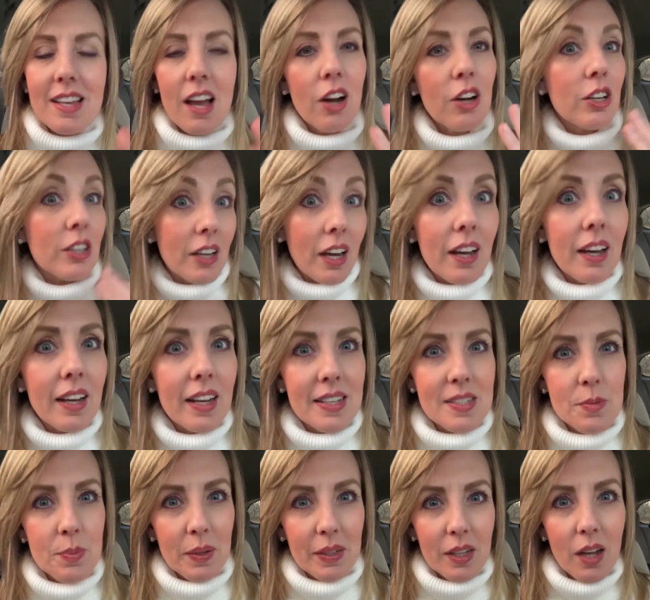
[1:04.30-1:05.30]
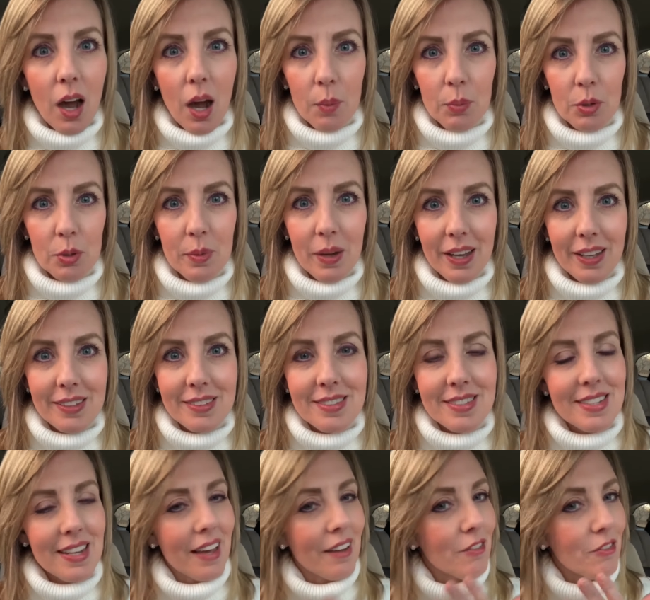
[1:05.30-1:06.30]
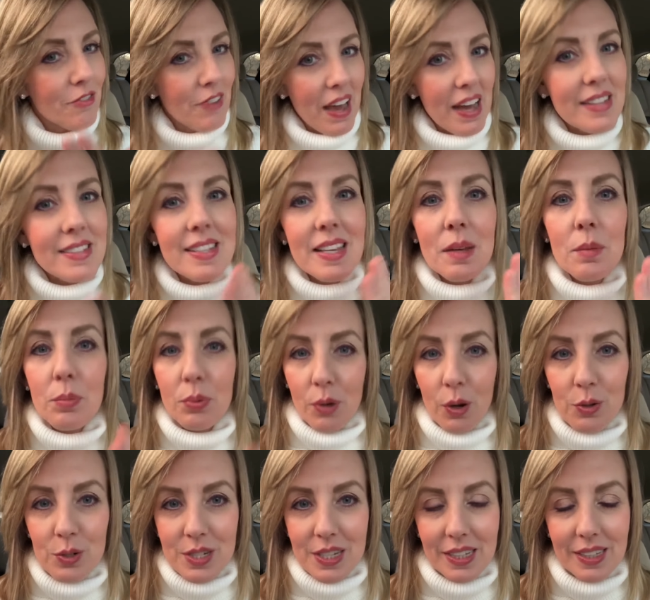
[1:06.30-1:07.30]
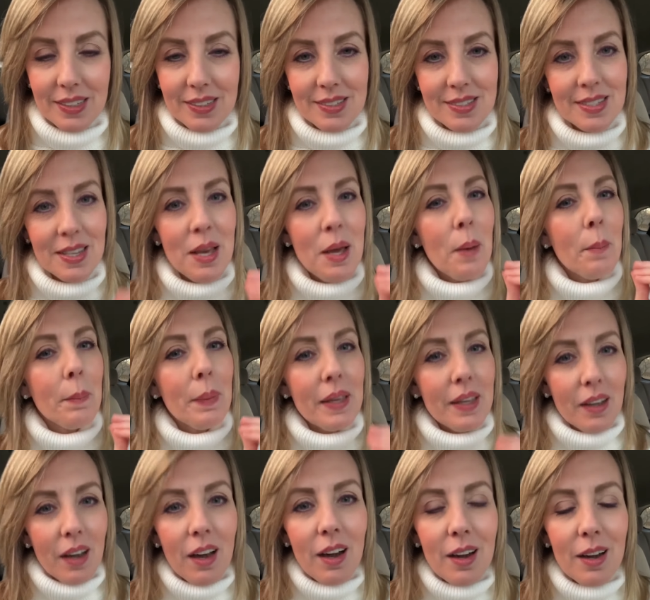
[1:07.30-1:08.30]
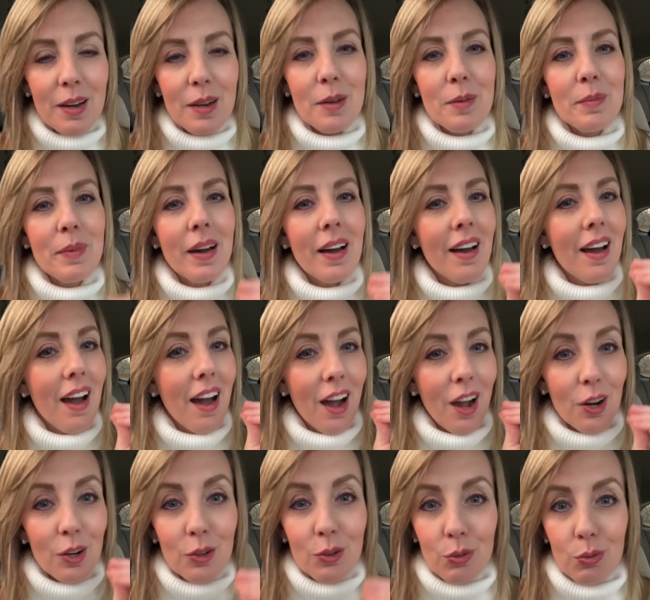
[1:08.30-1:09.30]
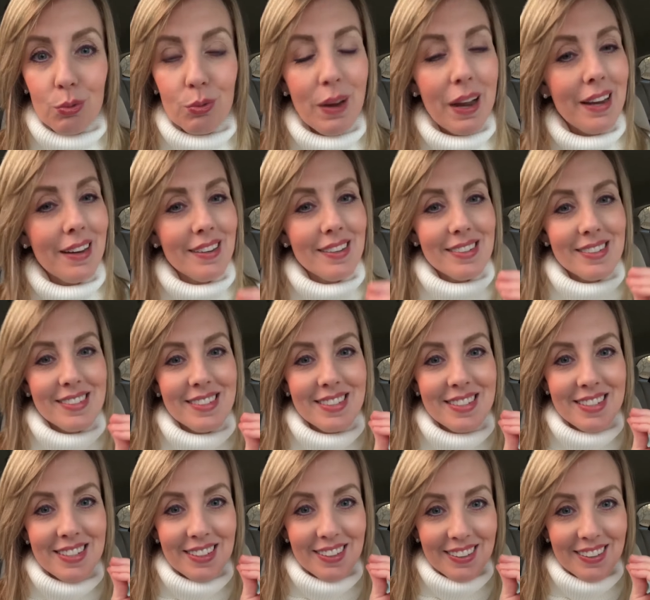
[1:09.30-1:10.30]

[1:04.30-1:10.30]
our gut has been compromised, and fats and proteins become our greatest.